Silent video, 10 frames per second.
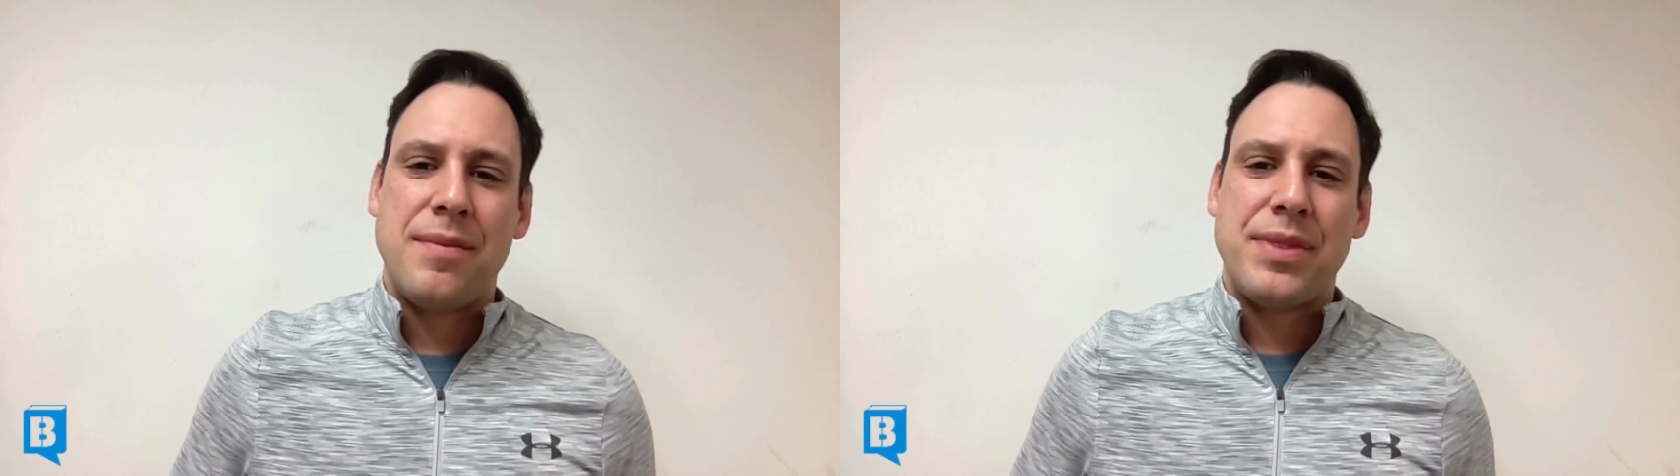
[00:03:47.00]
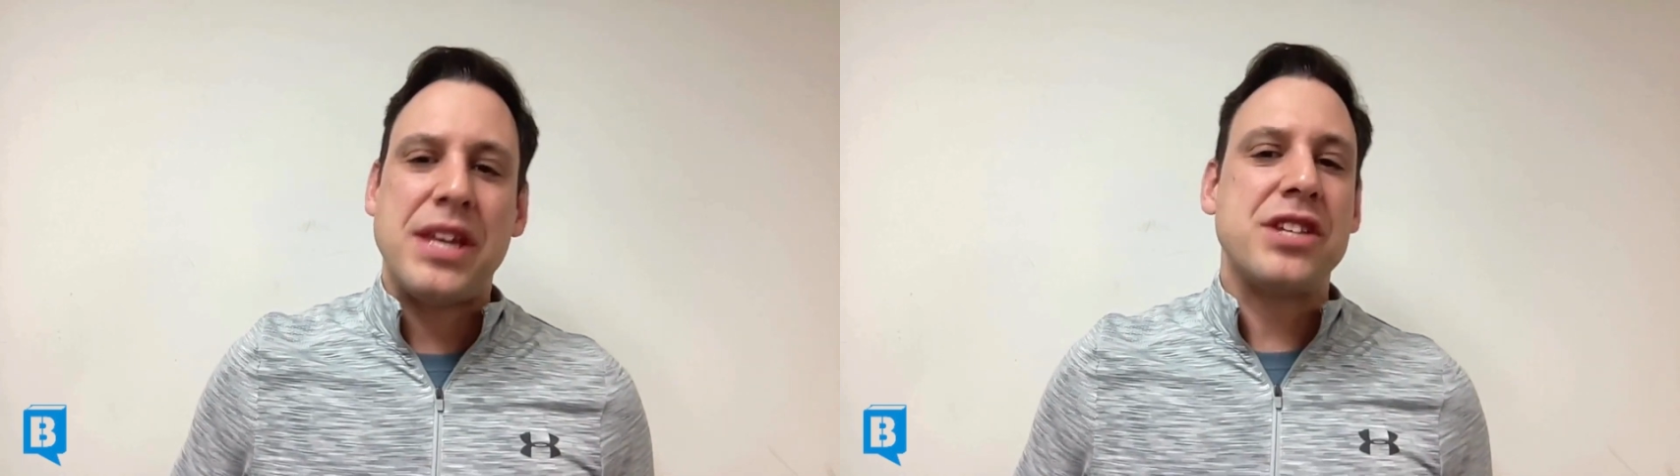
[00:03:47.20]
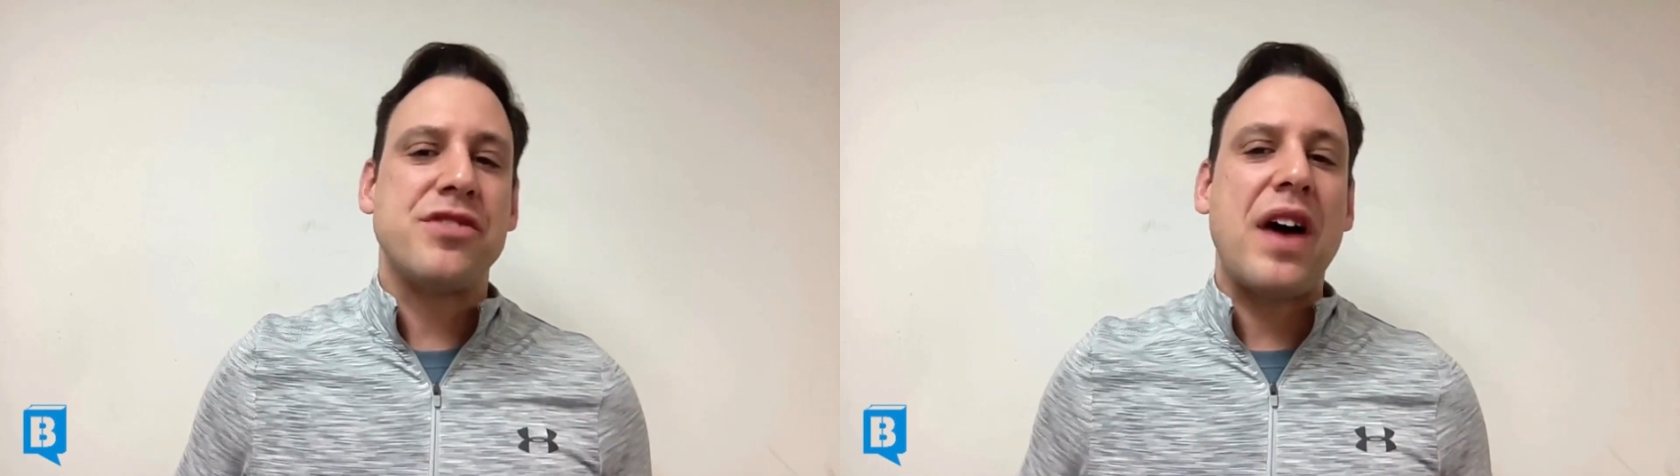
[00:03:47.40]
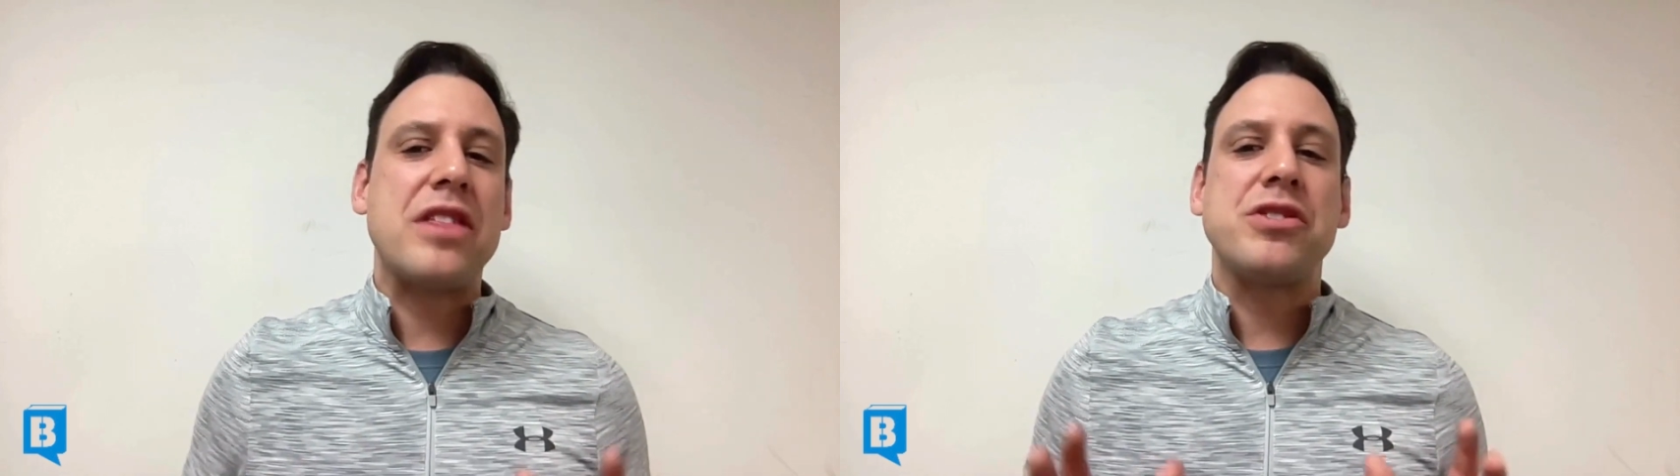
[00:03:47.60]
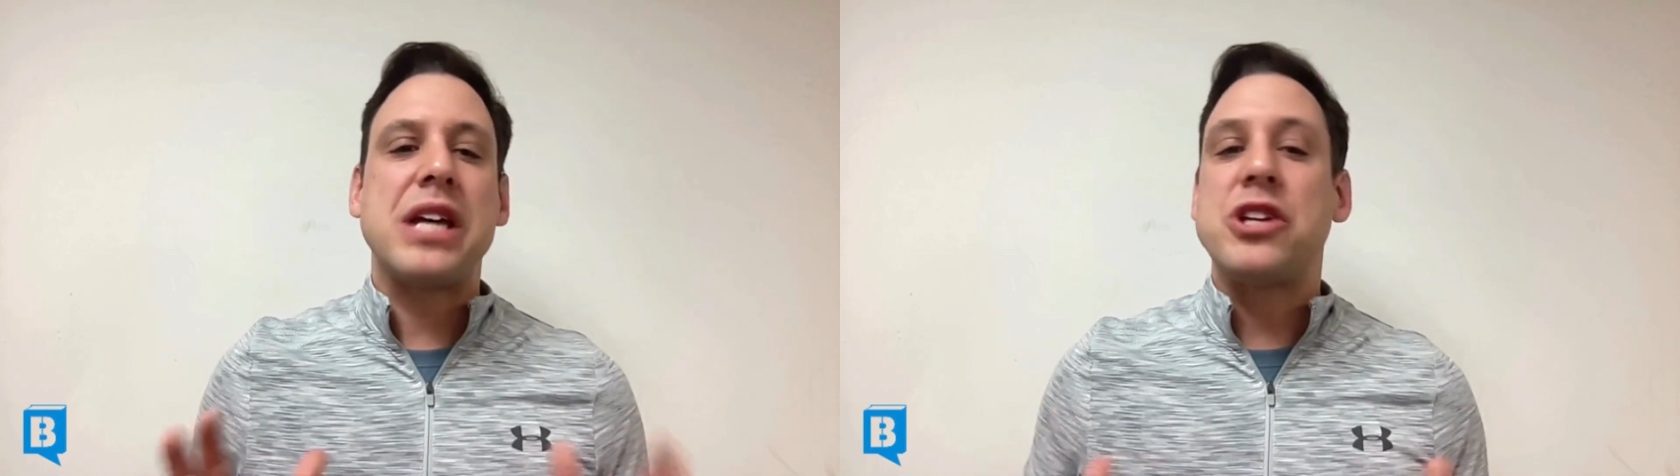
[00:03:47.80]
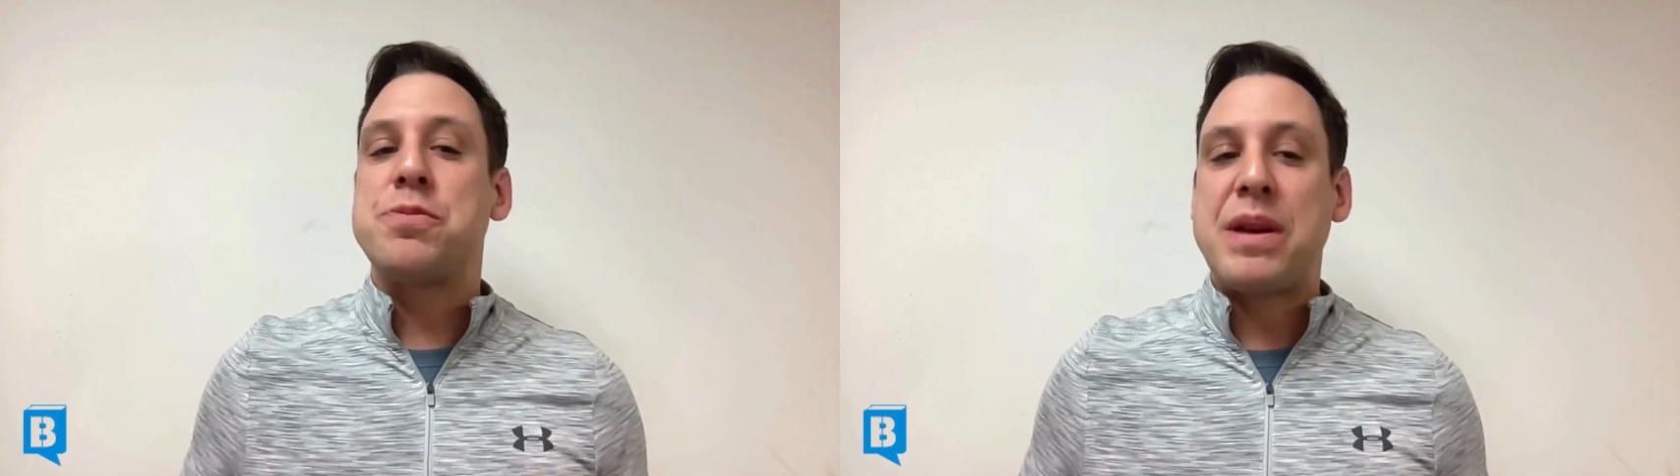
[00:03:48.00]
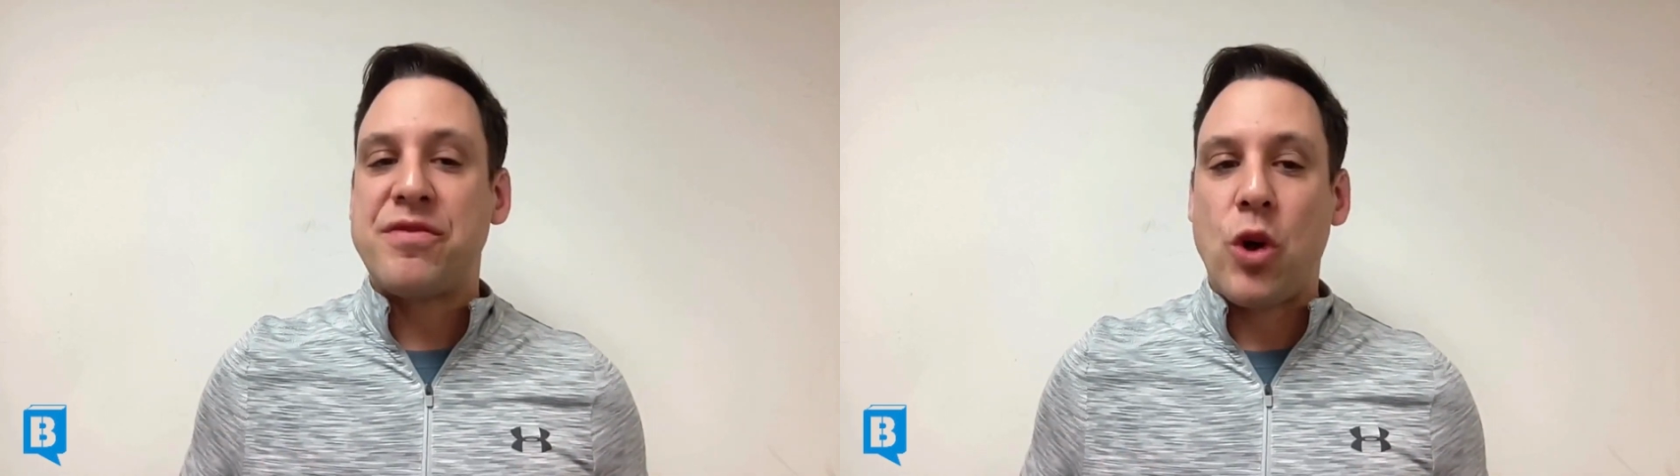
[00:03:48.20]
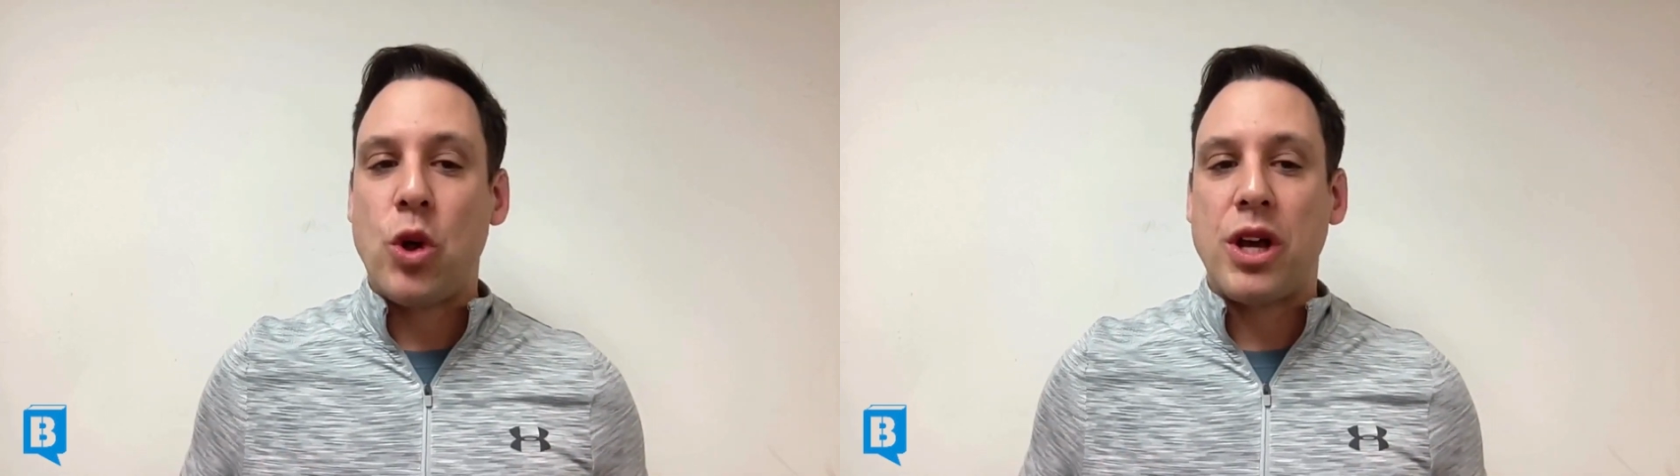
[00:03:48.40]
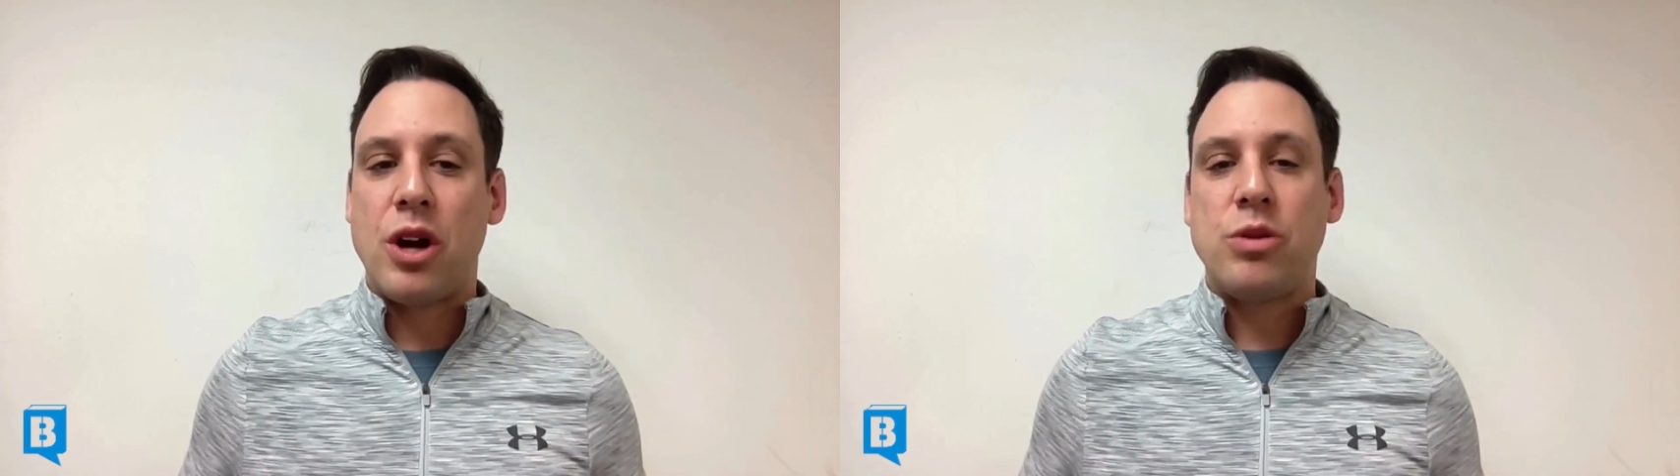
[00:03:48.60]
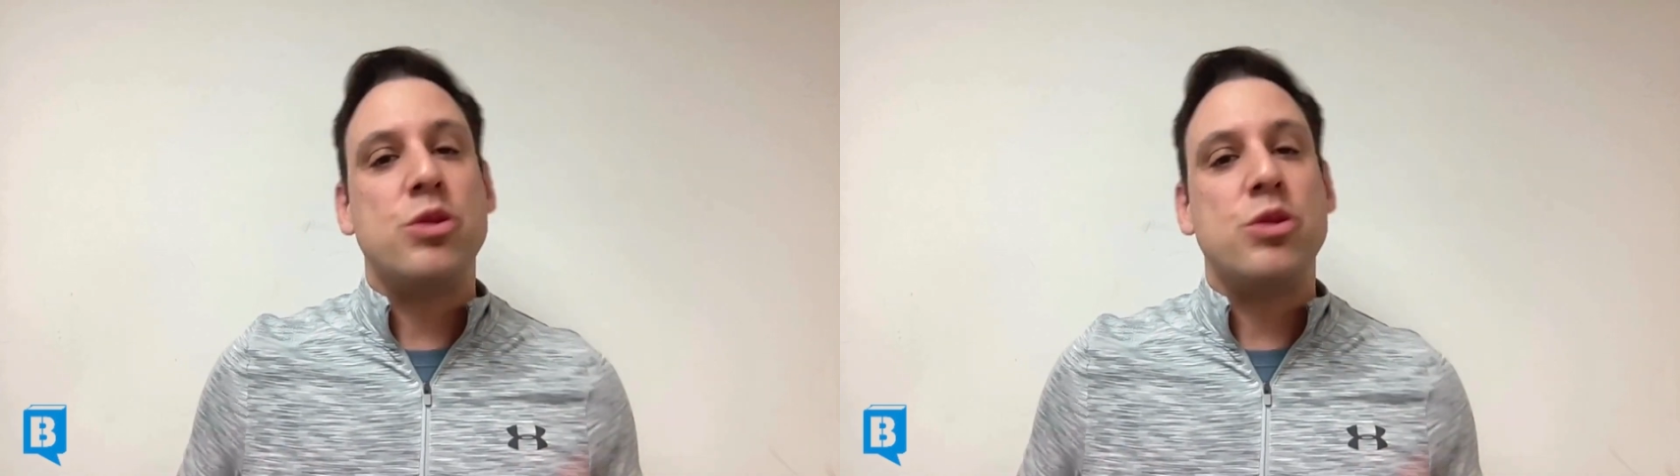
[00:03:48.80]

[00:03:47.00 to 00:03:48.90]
His father tells Benvolio,